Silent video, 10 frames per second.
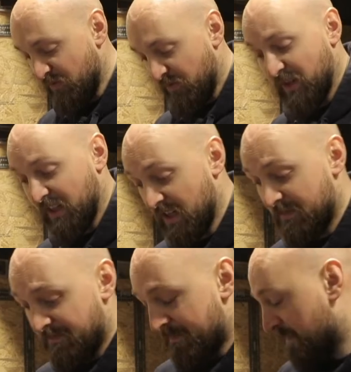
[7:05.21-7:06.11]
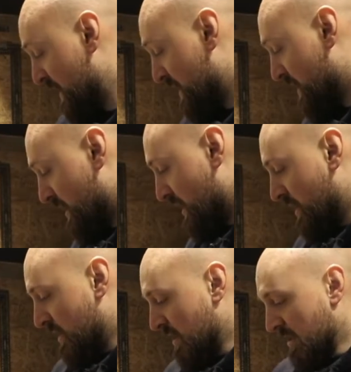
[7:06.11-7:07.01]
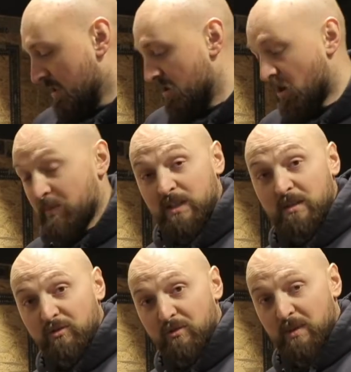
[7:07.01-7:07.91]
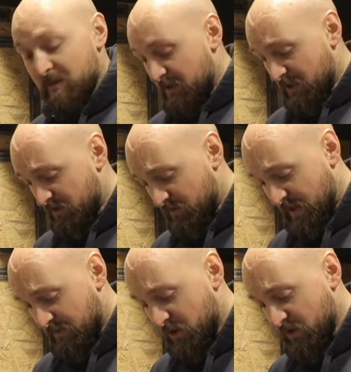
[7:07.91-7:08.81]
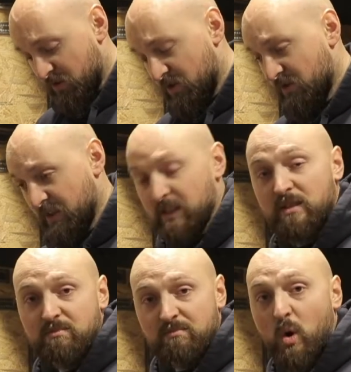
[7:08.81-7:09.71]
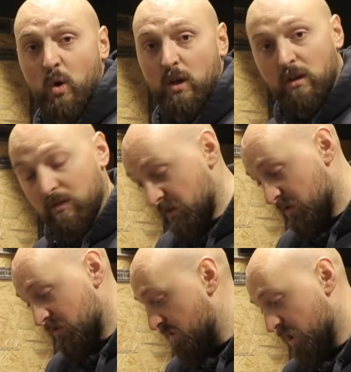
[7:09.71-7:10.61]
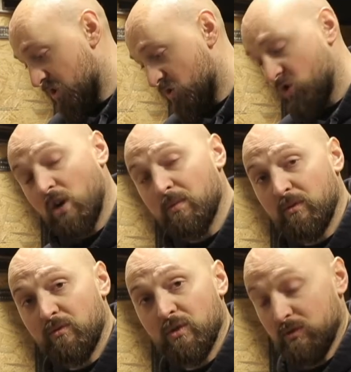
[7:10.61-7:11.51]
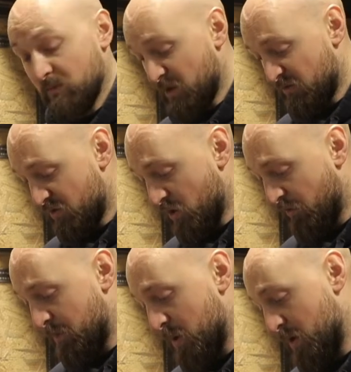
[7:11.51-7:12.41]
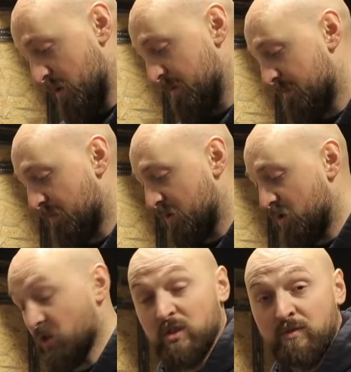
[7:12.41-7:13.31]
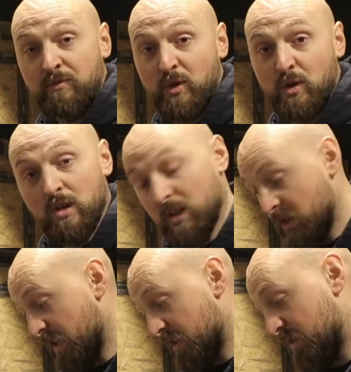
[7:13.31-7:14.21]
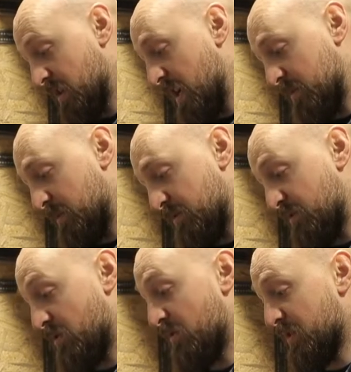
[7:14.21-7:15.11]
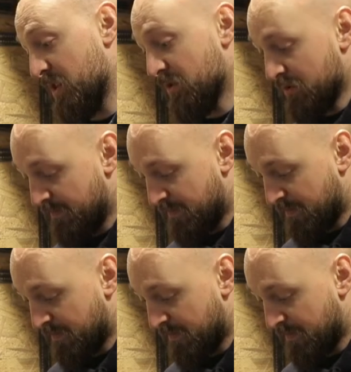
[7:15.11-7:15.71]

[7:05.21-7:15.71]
your finger. Not a big deal for me, because when I'm cutting stuff, it's all or nothing. You're just chopping through something rough. But just for this as a bit of a review,